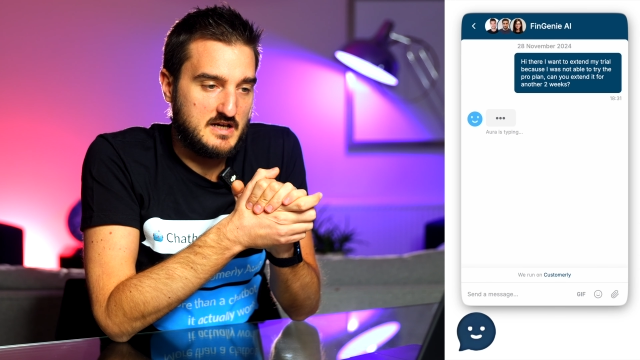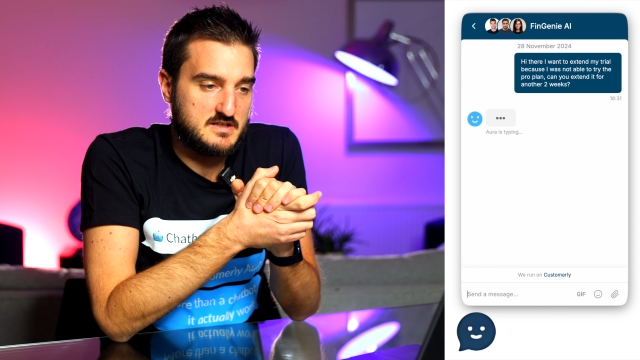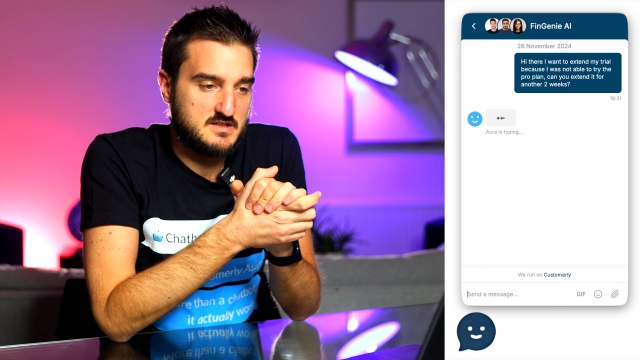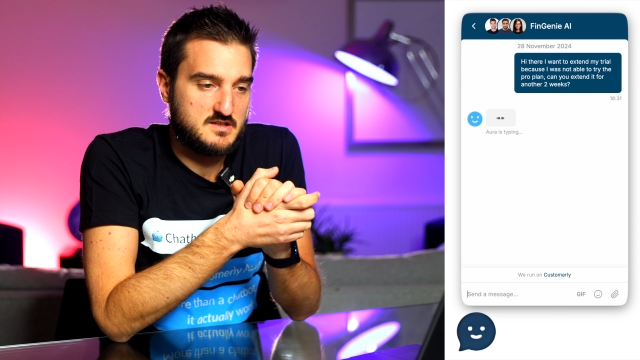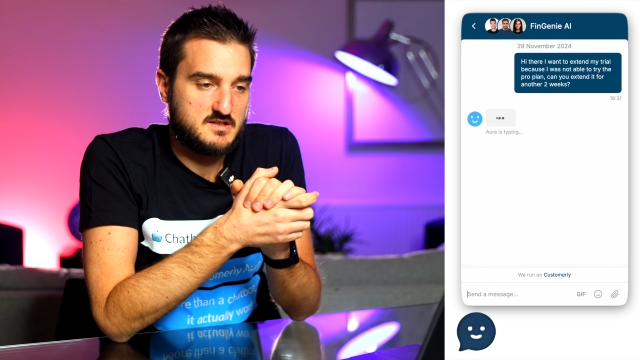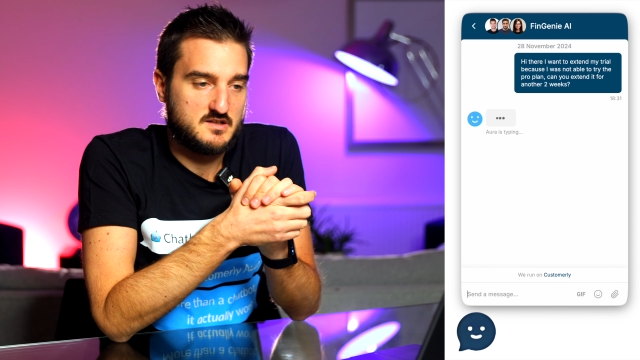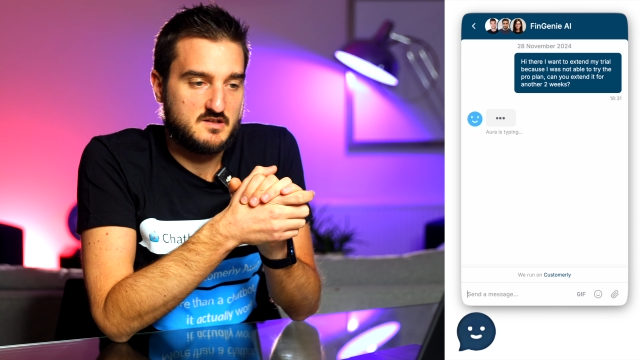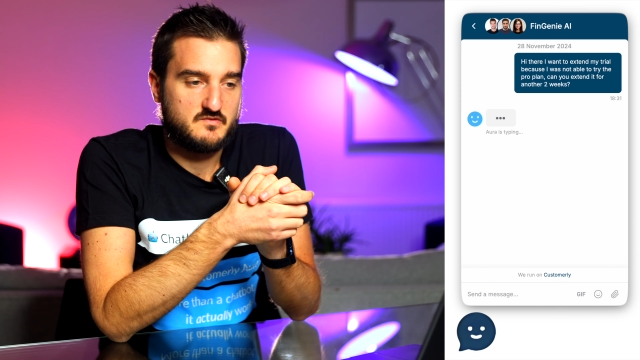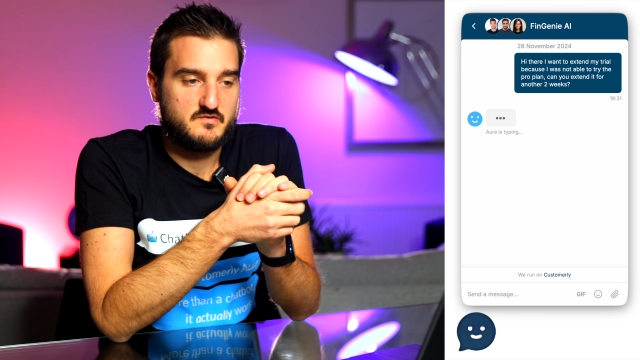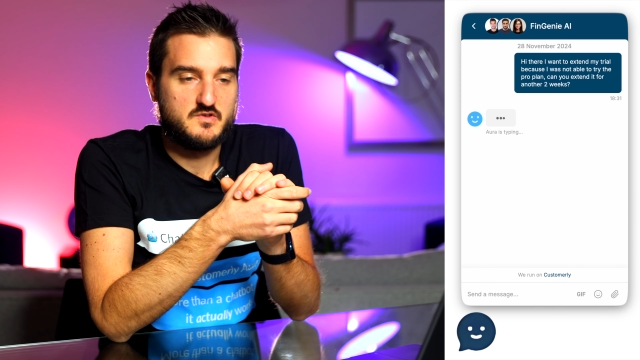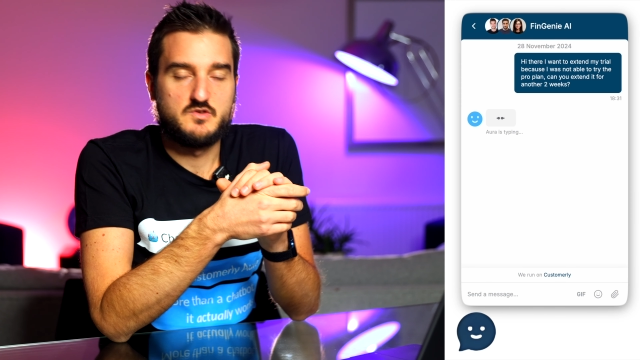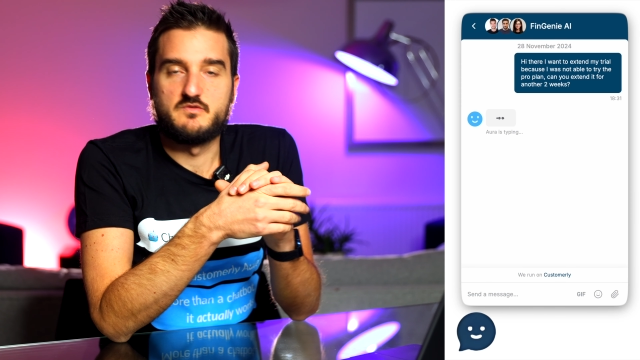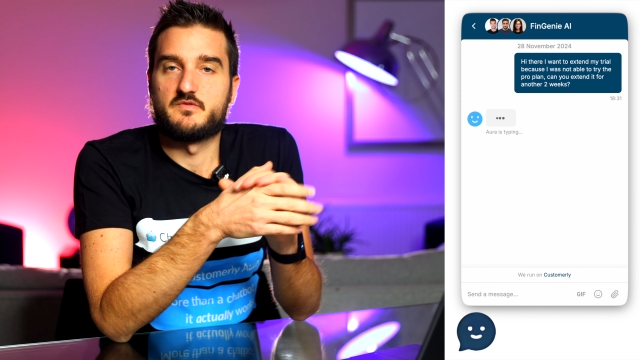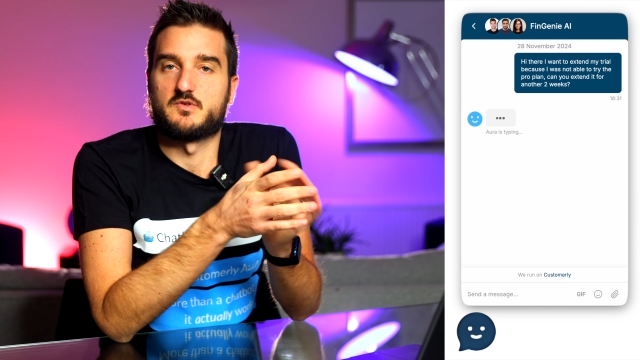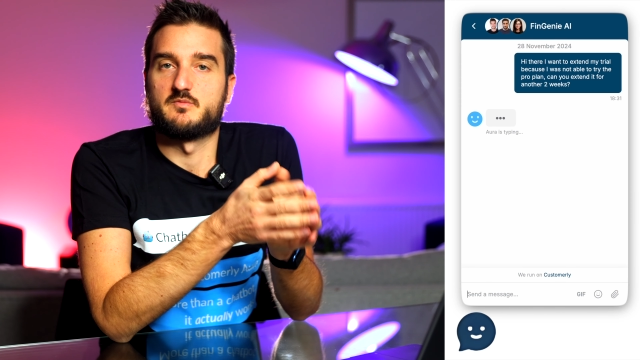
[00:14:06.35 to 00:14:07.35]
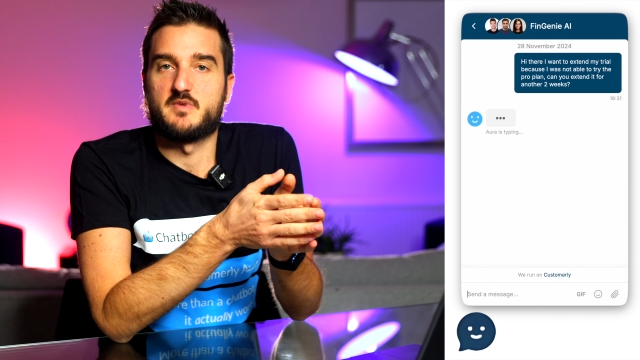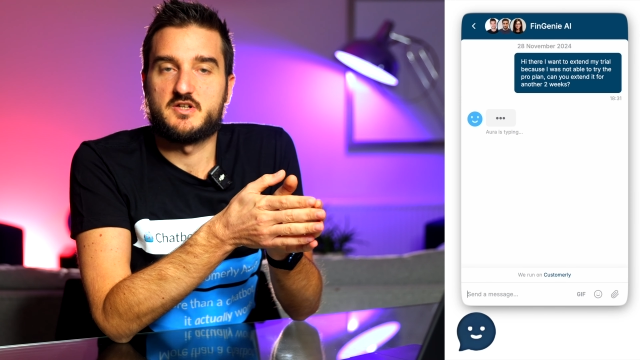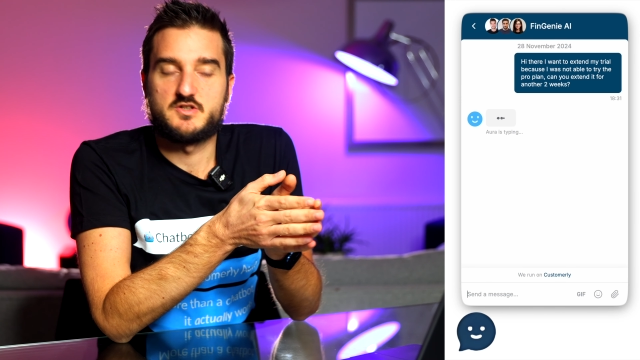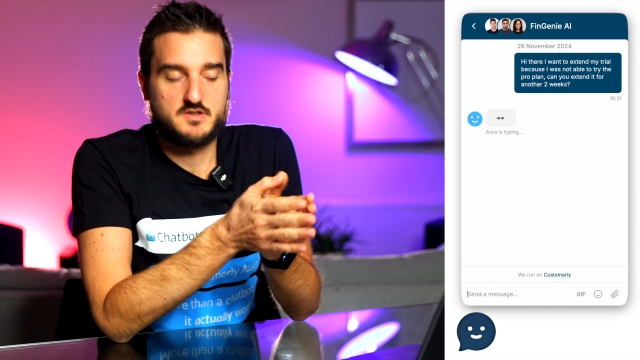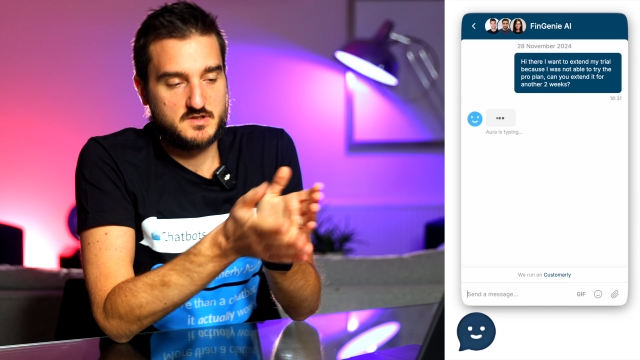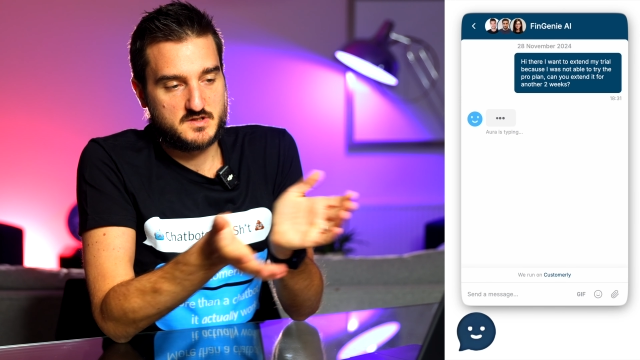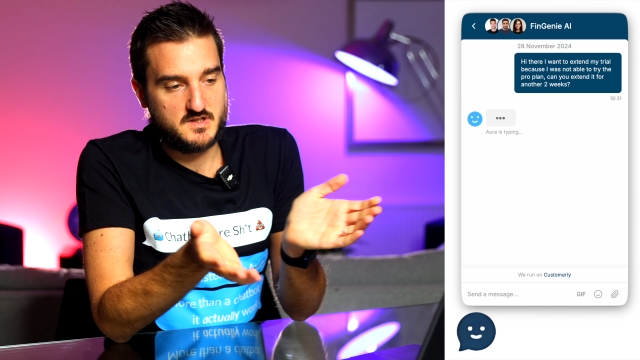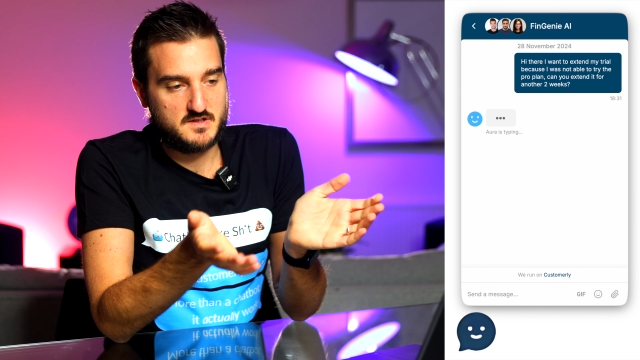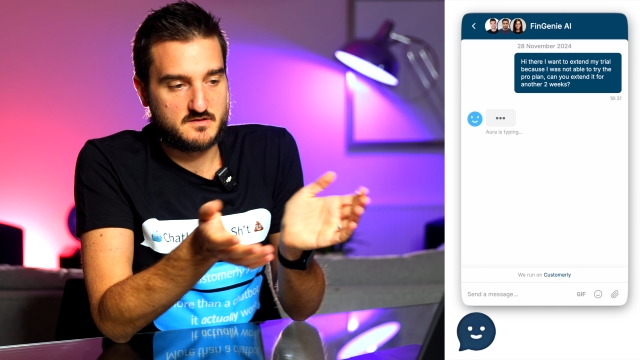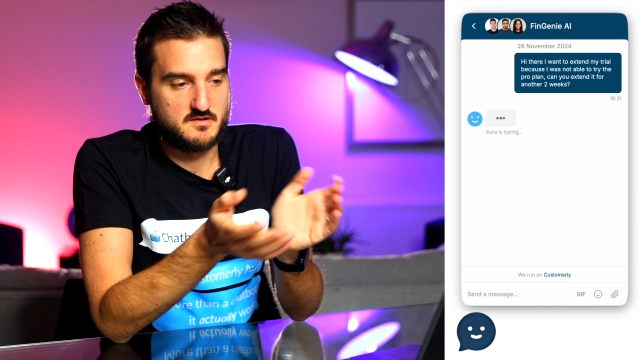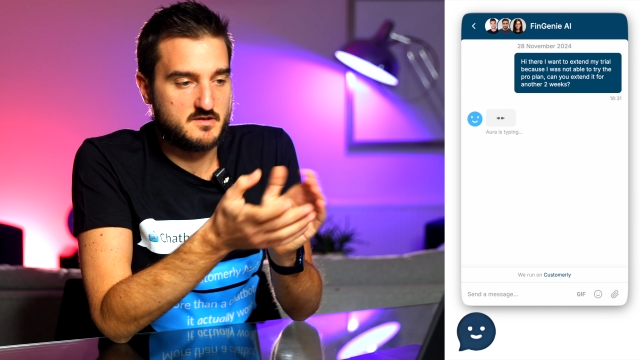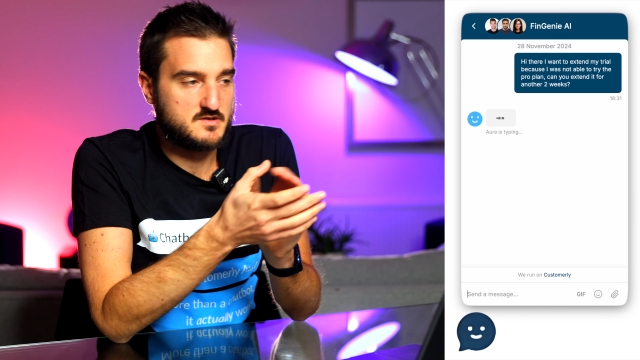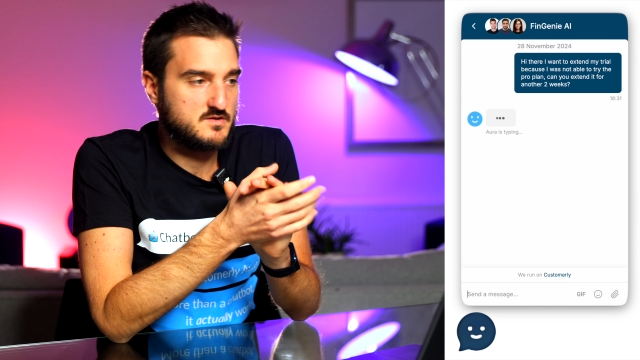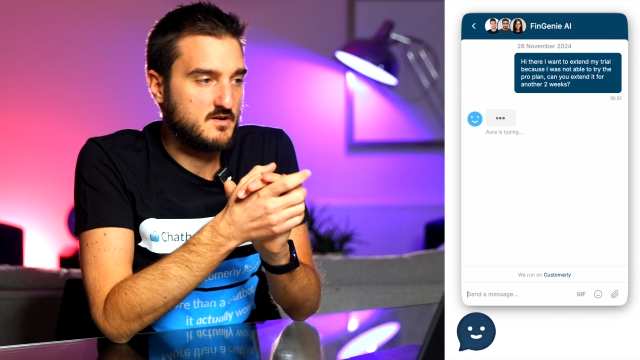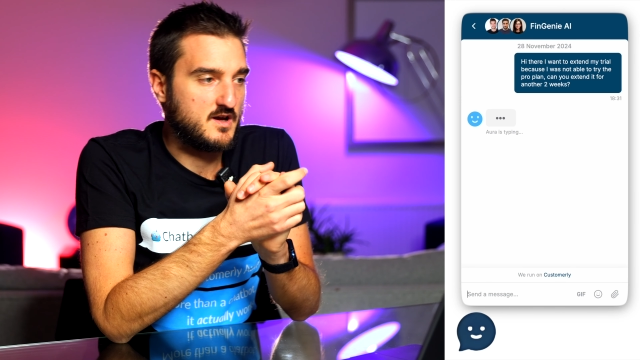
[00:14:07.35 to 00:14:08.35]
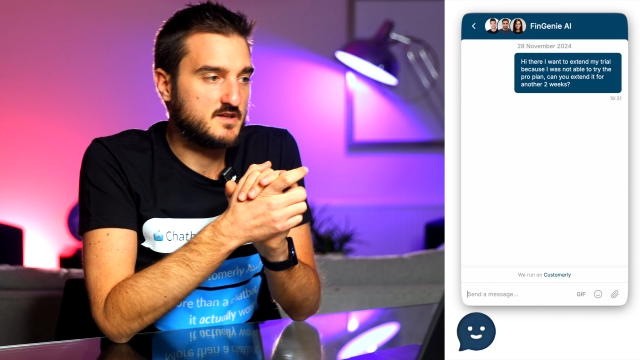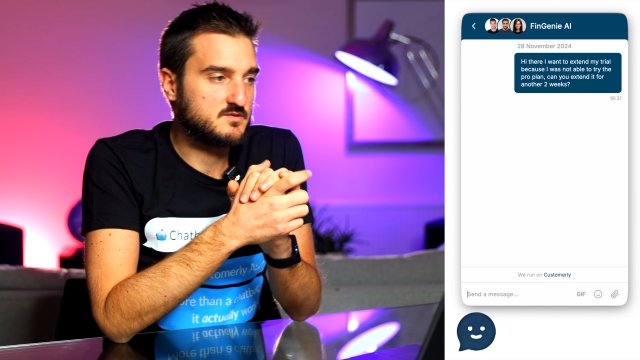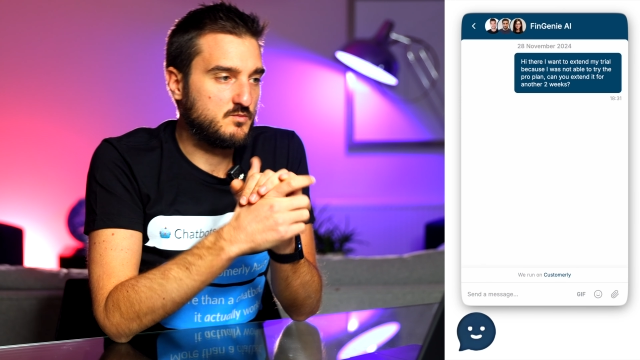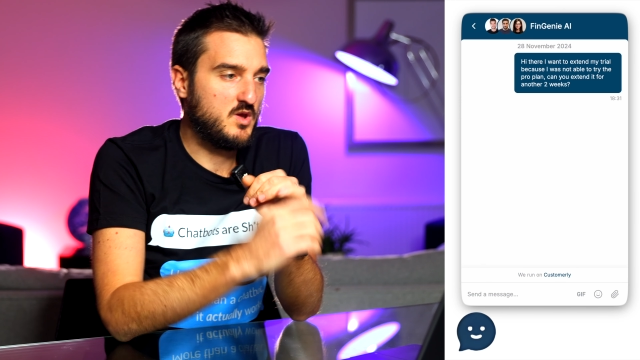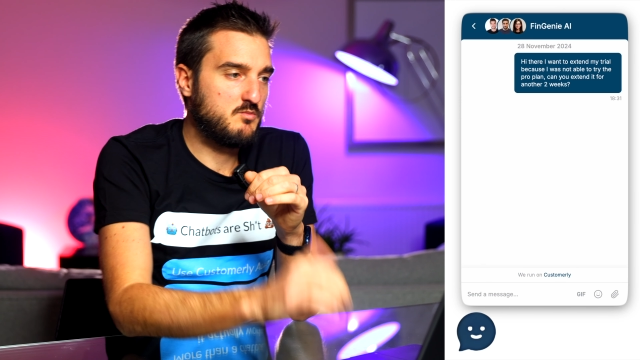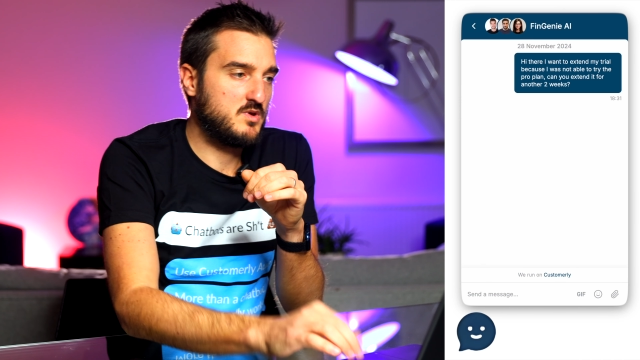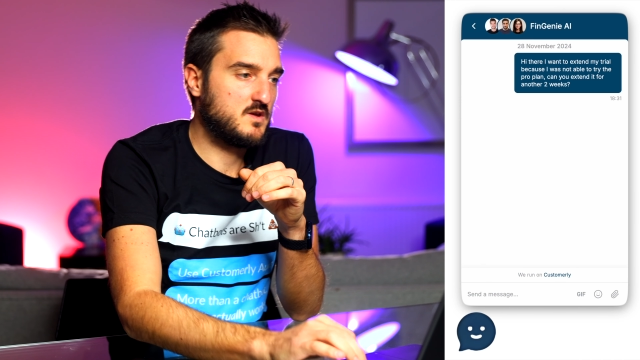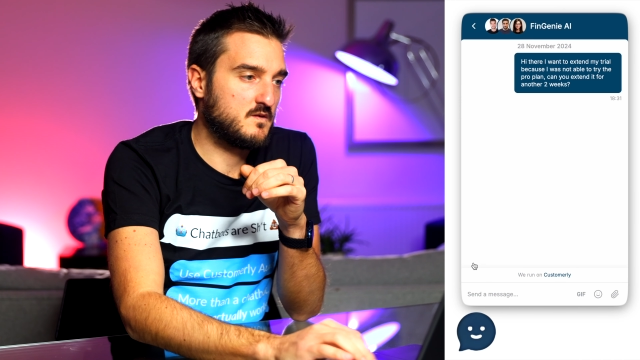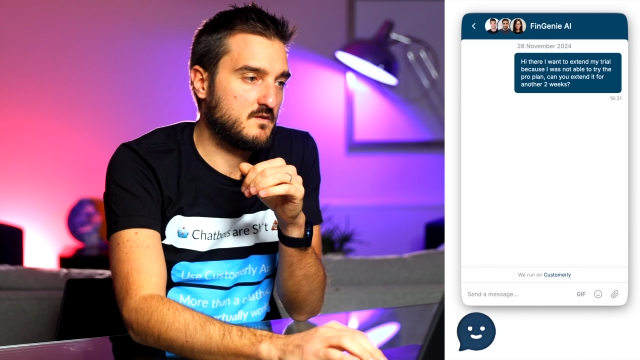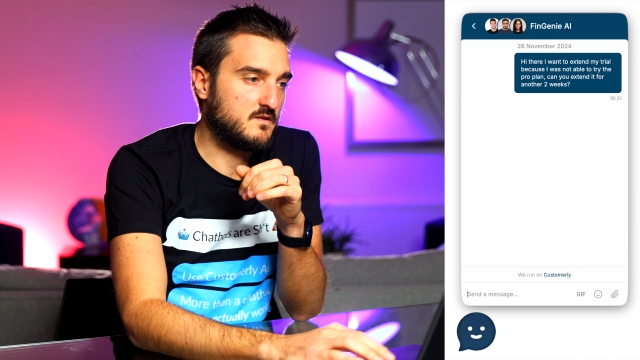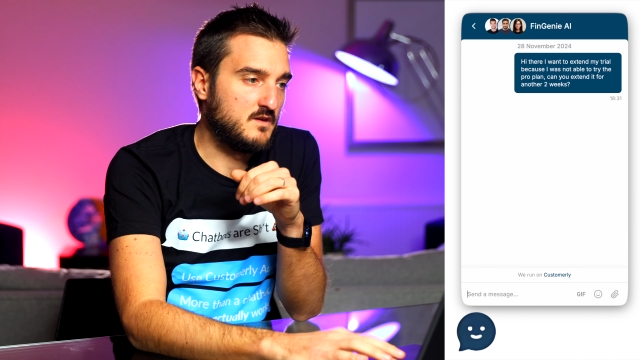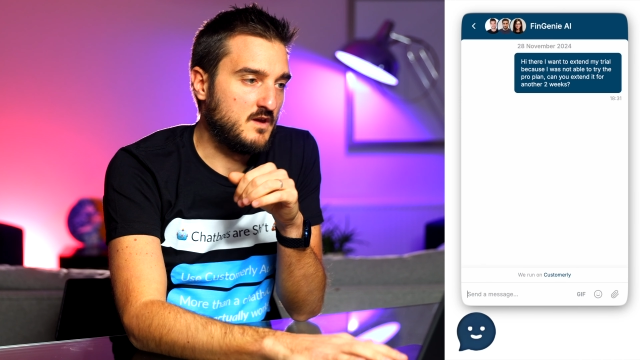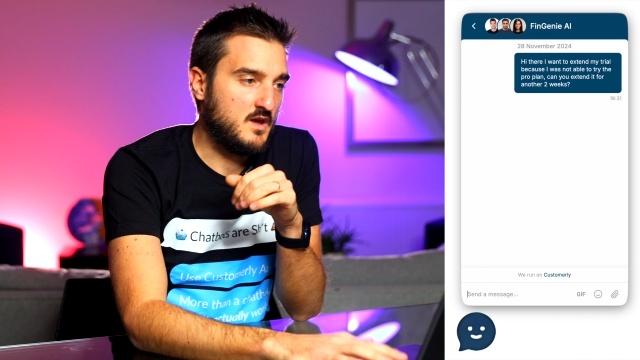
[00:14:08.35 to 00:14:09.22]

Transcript: added a few information she's going to ask me, because